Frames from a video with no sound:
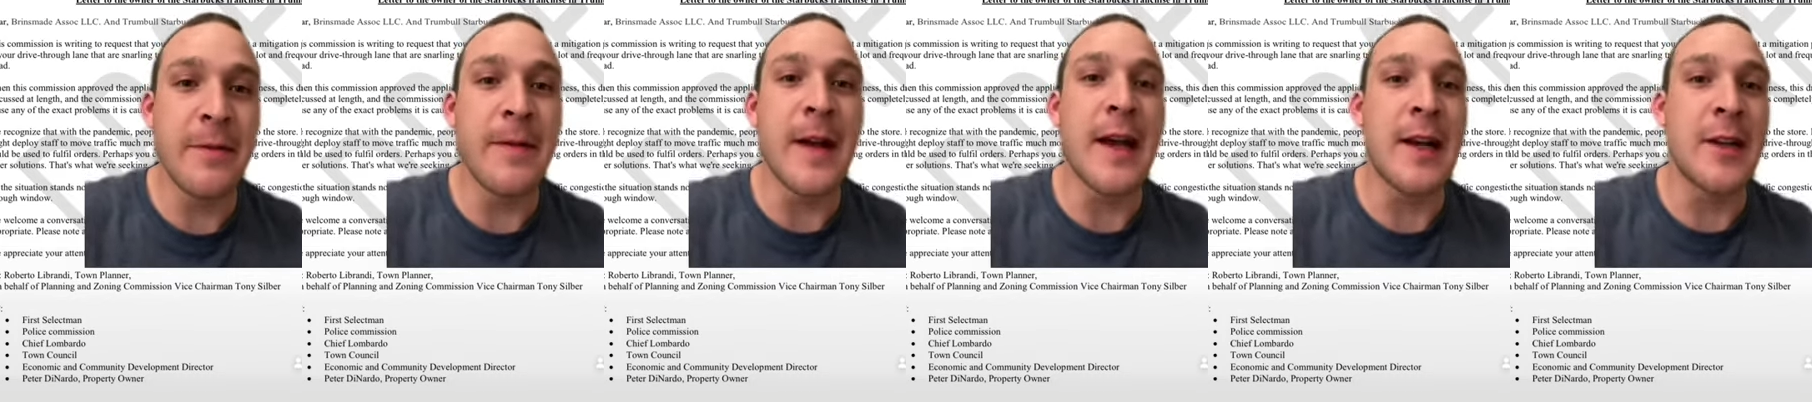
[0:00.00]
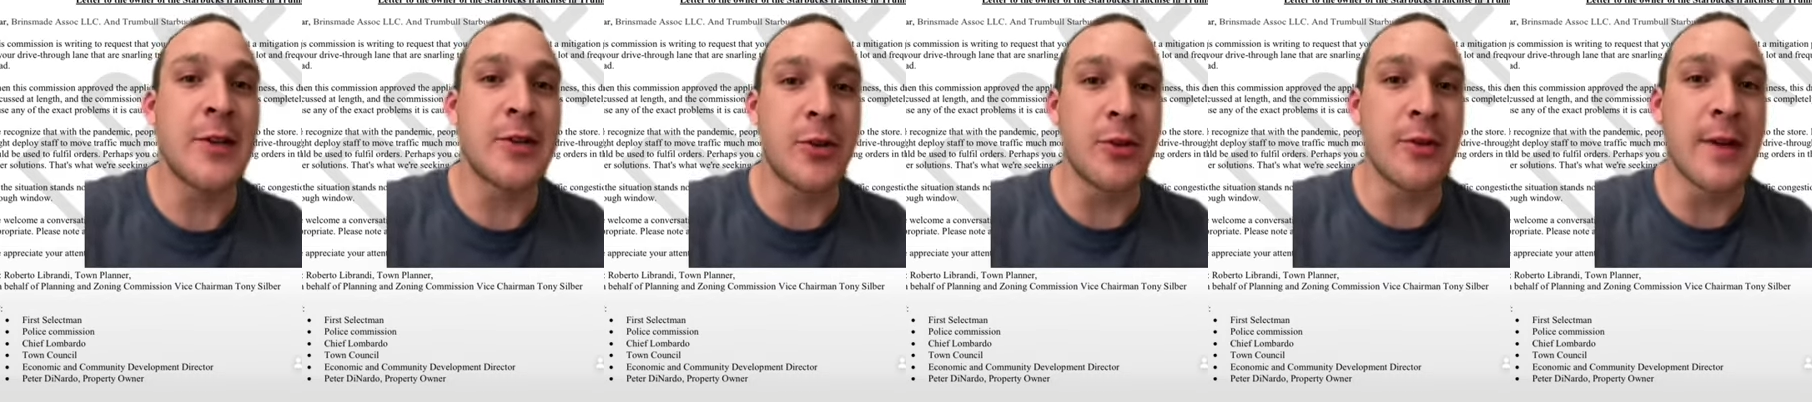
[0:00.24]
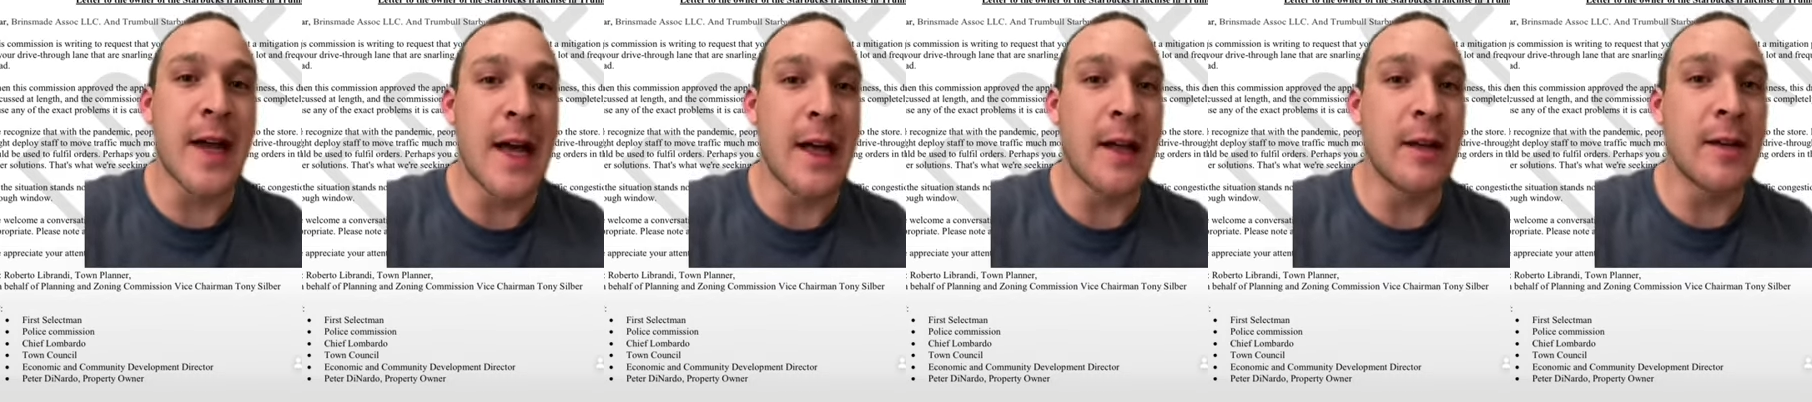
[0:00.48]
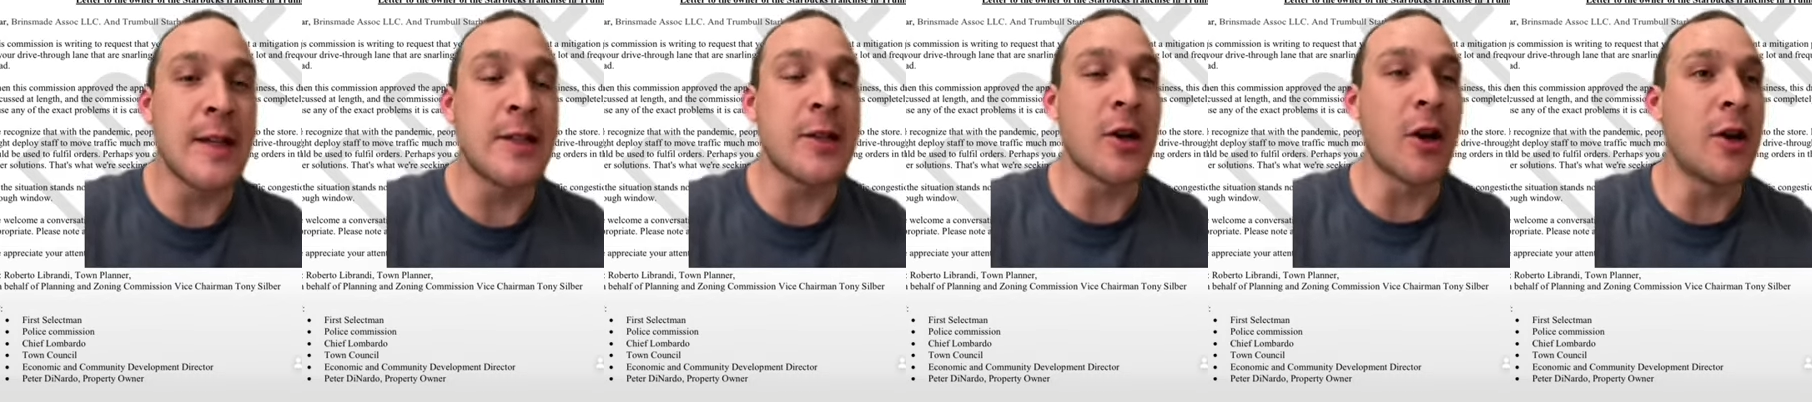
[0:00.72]

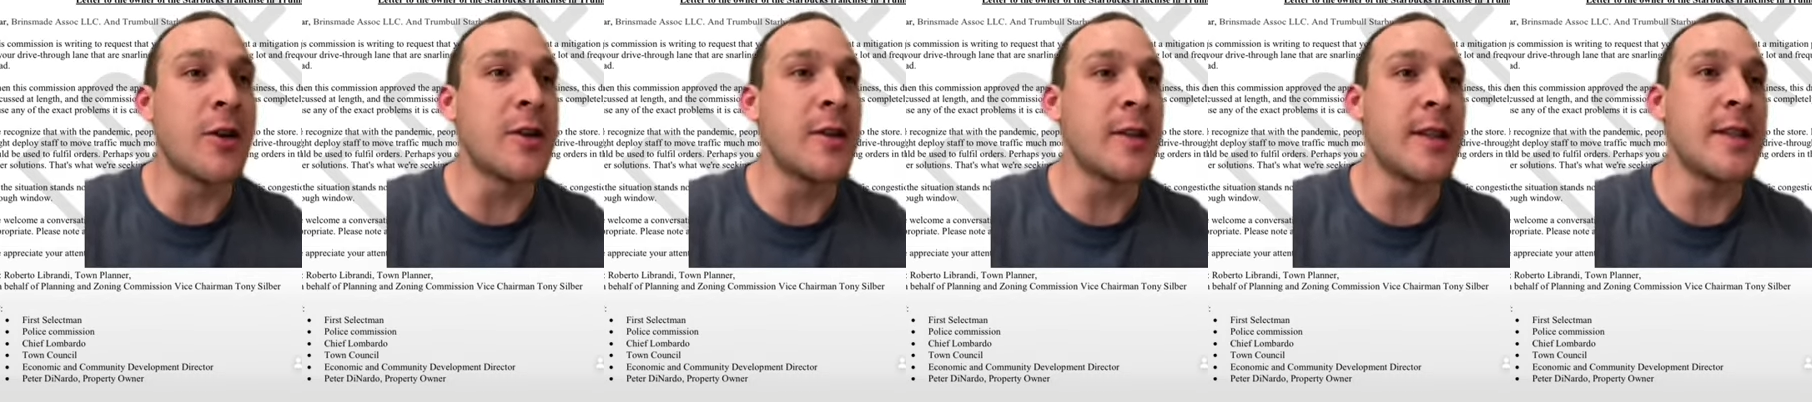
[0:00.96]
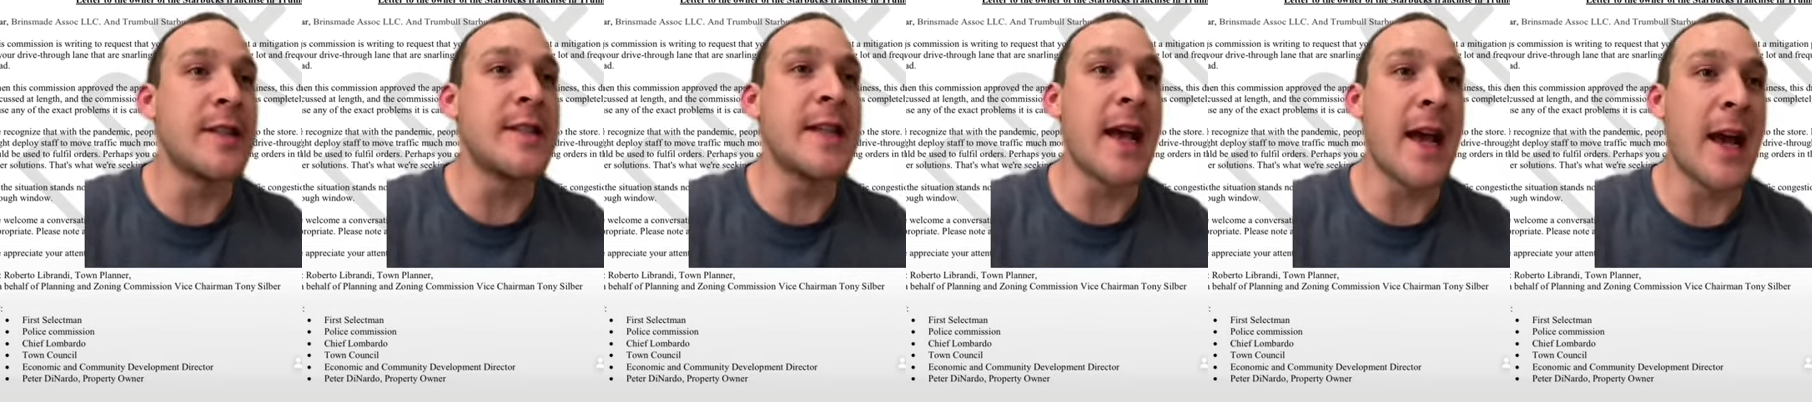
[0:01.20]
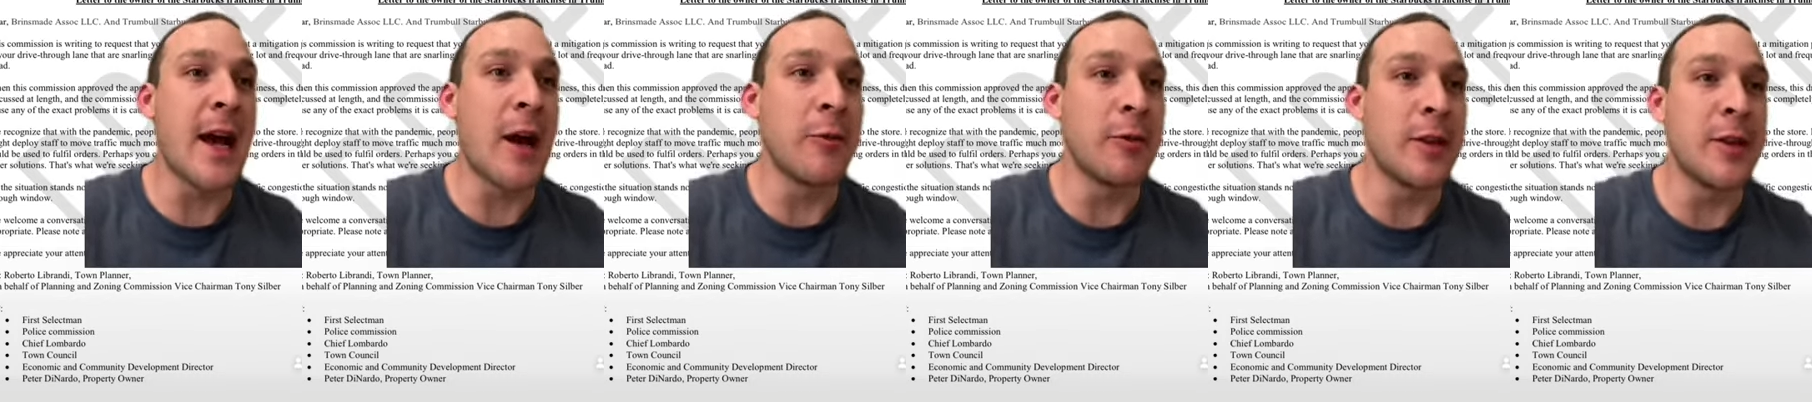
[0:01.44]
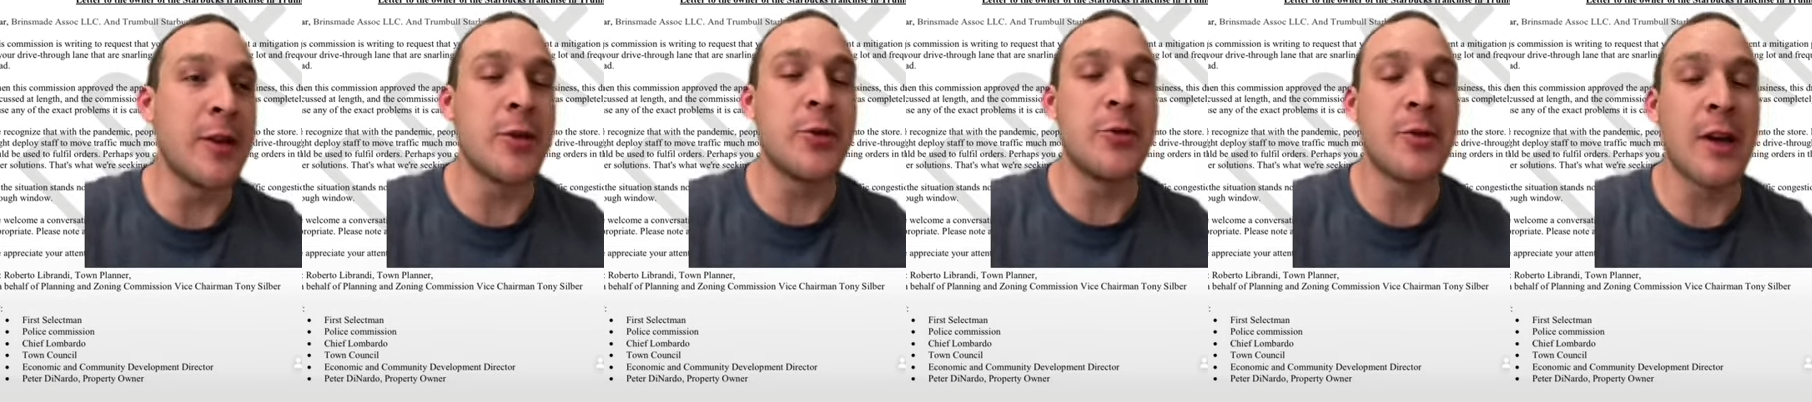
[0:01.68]
externalities onto the town that
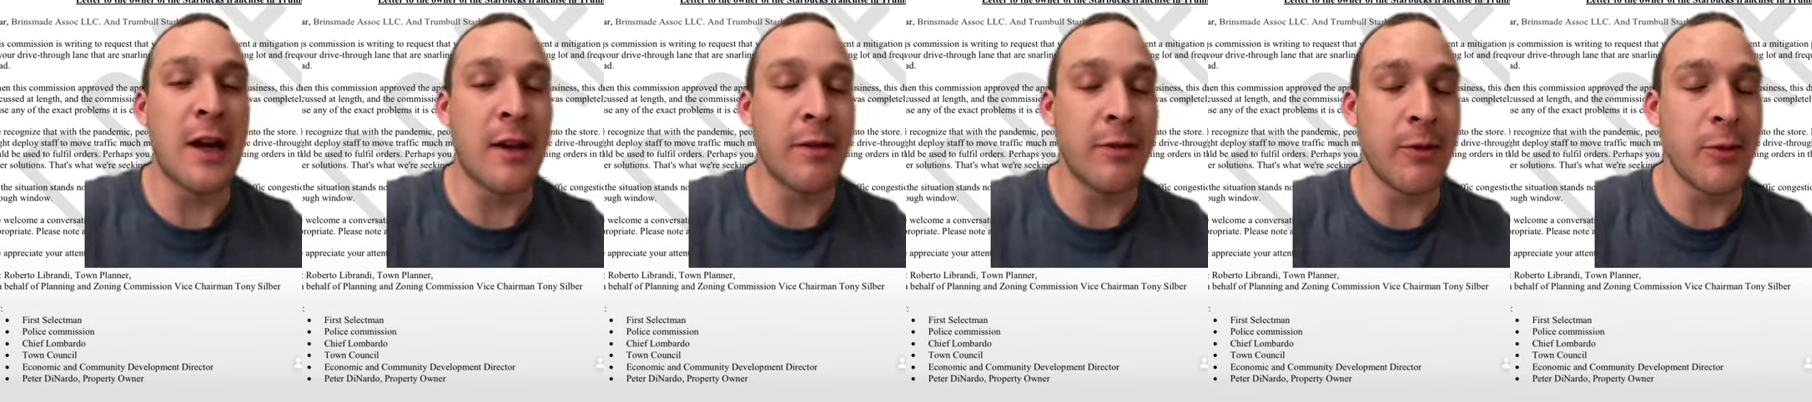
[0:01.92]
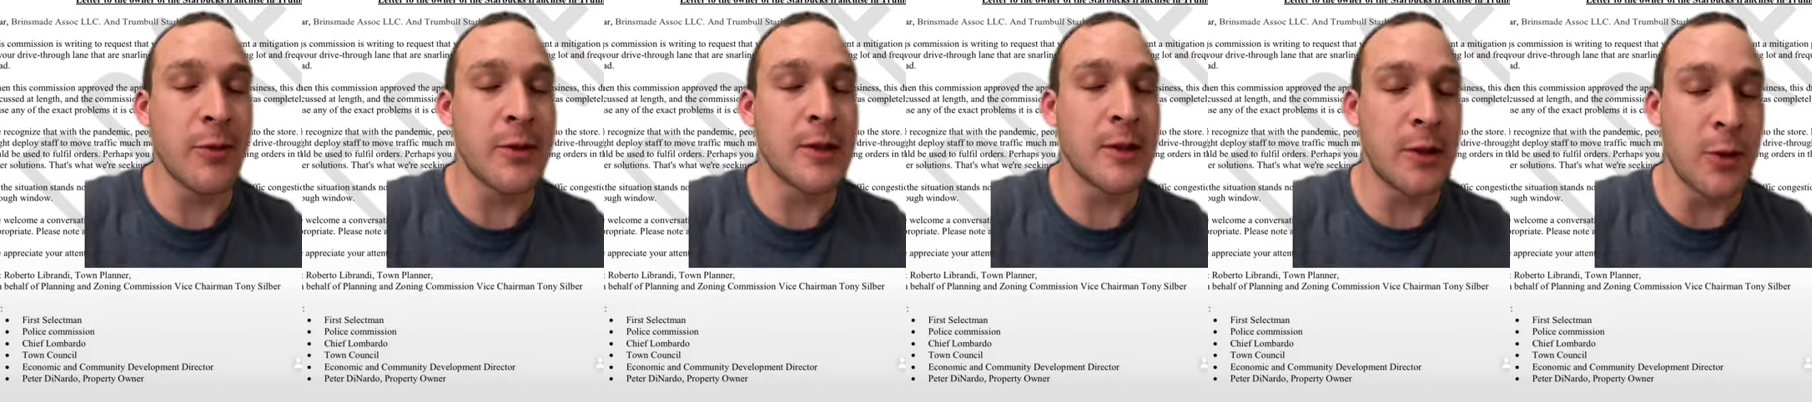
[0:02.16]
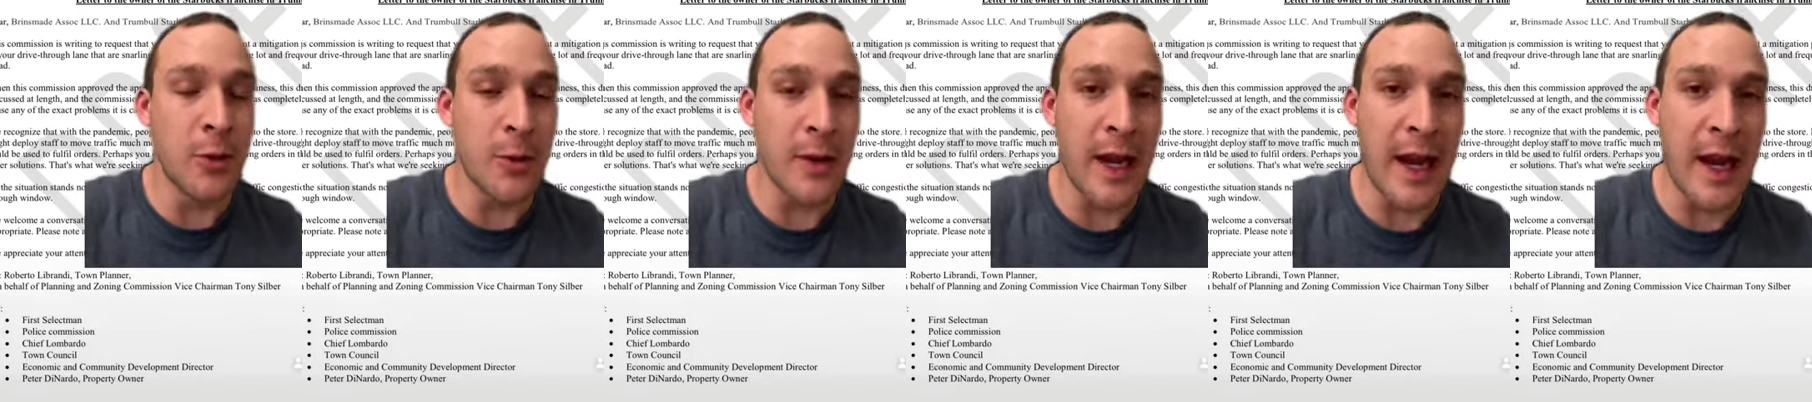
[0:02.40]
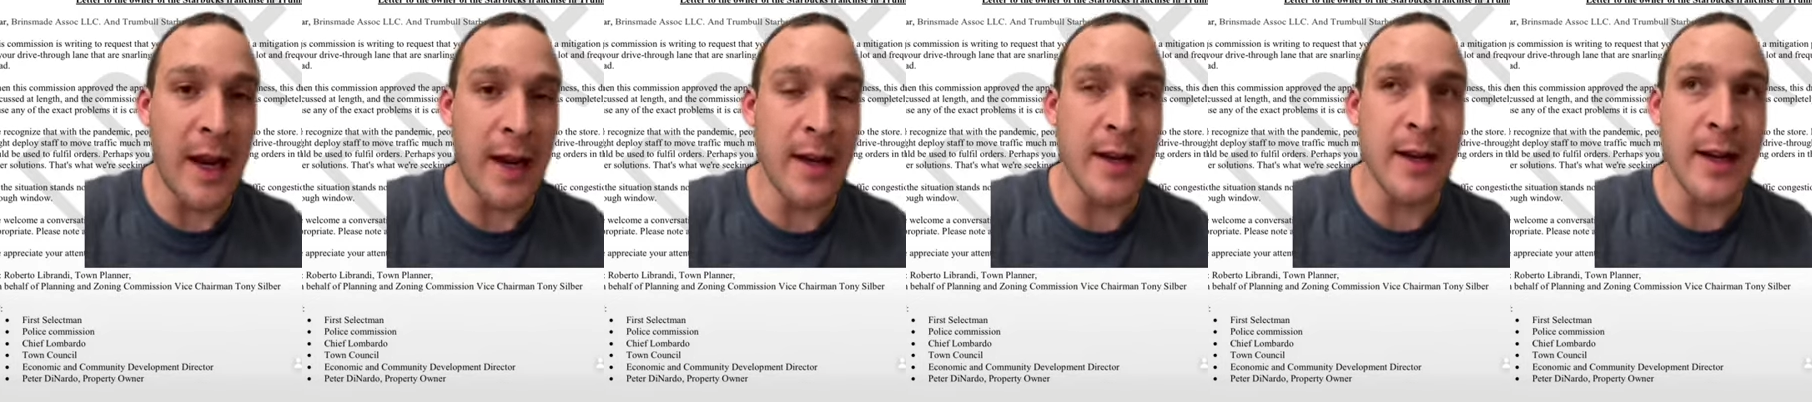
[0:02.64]
the drive-through is
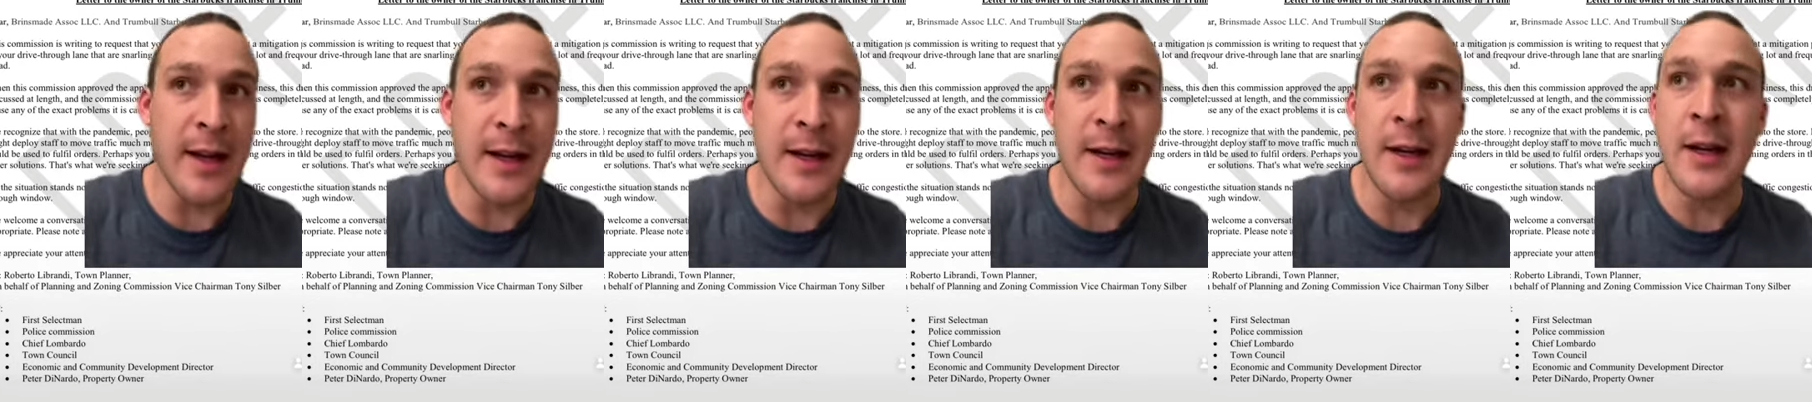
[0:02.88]
located in.